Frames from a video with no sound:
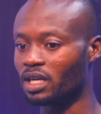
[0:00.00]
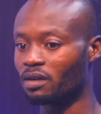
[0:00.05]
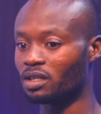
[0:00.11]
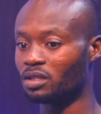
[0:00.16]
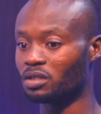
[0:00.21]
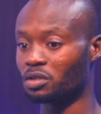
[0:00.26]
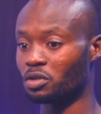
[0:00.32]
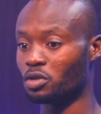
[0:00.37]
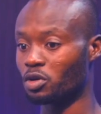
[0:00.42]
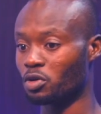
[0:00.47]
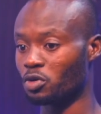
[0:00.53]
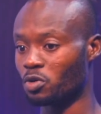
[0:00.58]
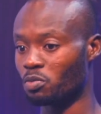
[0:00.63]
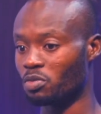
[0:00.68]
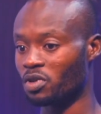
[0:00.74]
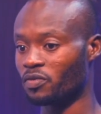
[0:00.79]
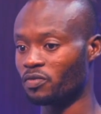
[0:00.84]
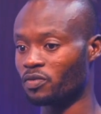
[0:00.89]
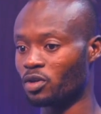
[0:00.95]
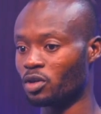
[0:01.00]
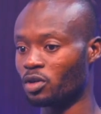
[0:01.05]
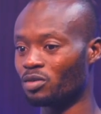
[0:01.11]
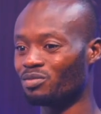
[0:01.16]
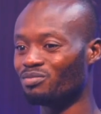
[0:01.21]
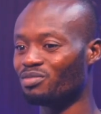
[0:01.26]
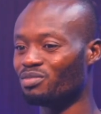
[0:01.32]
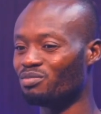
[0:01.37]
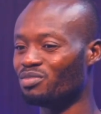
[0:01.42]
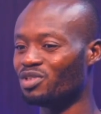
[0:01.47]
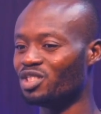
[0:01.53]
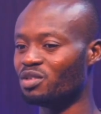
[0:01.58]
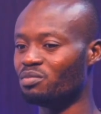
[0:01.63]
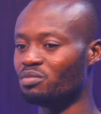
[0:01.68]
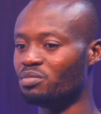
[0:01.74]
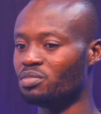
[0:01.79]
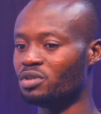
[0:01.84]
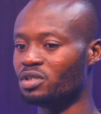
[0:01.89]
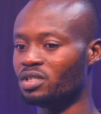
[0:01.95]
I read in Google before they
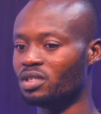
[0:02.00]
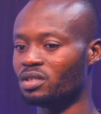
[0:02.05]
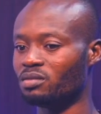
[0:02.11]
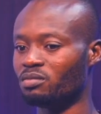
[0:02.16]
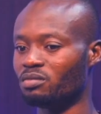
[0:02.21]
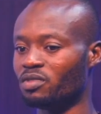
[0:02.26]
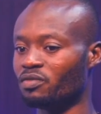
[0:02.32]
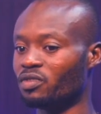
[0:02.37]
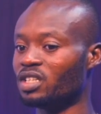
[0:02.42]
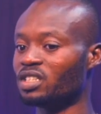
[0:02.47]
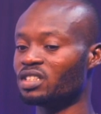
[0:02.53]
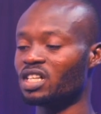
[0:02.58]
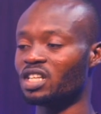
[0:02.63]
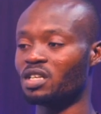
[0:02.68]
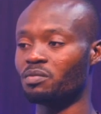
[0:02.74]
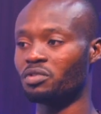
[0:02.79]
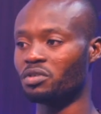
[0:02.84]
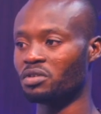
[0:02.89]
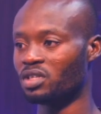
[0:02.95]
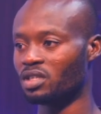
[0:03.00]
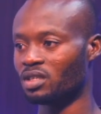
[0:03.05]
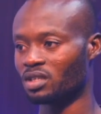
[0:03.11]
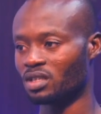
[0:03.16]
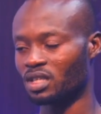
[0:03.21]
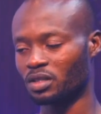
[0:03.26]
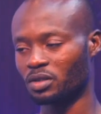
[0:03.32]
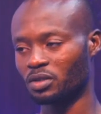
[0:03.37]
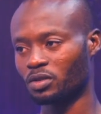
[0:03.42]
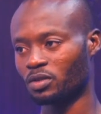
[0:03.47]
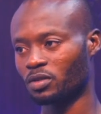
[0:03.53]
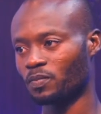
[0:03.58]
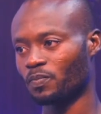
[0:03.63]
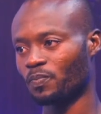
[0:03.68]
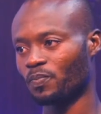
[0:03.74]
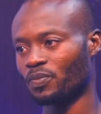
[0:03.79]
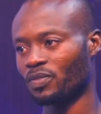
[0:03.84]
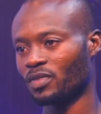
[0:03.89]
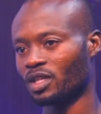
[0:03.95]
started building it at all,
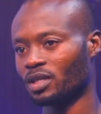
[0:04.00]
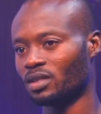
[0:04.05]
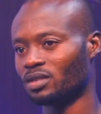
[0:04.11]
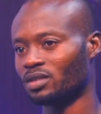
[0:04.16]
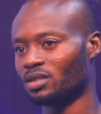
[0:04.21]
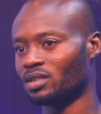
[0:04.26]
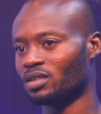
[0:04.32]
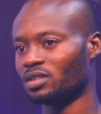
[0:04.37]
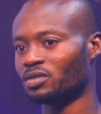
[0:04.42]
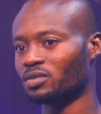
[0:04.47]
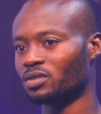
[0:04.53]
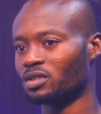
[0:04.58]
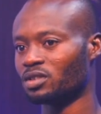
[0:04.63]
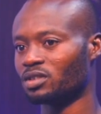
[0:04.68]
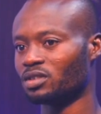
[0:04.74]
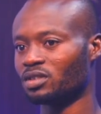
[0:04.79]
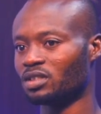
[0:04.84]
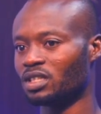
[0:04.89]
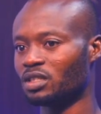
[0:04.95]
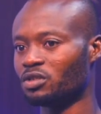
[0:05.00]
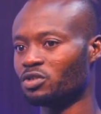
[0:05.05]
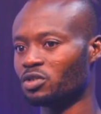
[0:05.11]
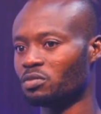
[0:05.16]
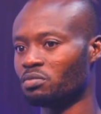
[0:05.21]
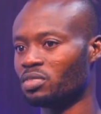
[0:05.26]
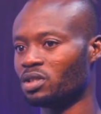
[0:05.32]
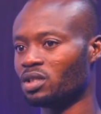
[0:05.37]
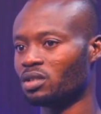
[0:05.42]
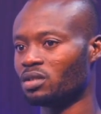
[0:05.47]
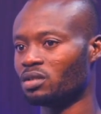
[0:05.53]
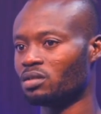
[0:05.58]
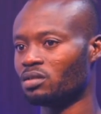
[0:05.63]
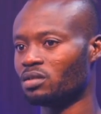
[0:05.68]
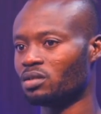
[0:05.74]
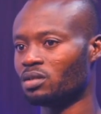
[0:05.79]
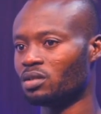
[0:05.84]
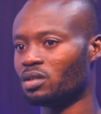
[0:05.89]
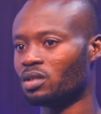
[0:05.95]
it was said to be
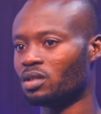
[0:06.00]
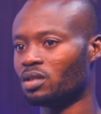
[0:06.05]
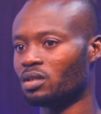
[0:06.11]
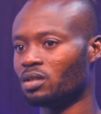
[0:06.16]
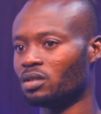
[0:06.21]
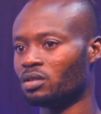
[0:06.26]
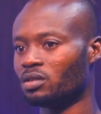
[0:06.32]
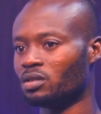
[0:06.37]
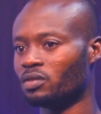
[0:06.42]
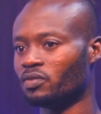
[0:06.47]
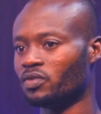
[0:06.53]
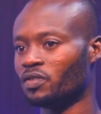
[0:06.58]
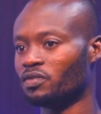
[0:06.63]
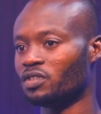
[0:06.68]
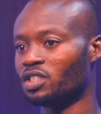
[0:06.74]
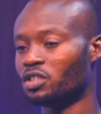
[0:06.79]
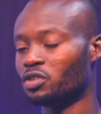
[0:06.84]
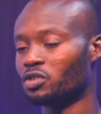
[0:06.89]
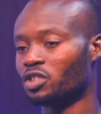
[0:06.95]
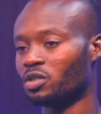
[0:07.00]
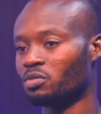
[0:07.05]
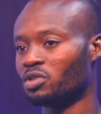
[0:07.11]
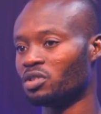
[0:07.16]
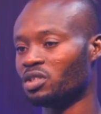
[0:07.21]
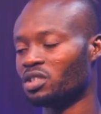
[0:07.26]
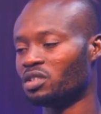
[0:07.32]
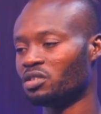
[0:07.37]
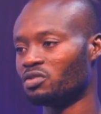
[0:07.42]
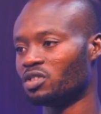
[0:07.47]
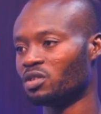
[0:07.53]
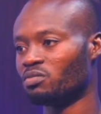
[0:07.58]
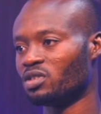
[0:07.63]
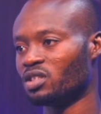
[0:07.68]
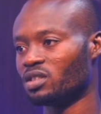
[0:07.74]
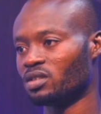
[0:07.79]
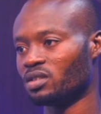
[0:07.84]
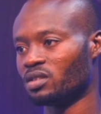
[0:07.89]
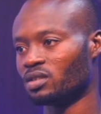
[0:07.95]
15-story building in 3
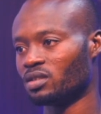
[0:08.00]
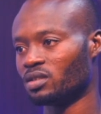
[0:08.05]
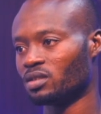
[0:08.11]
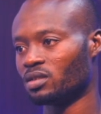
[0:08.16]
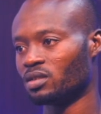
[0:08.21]
places.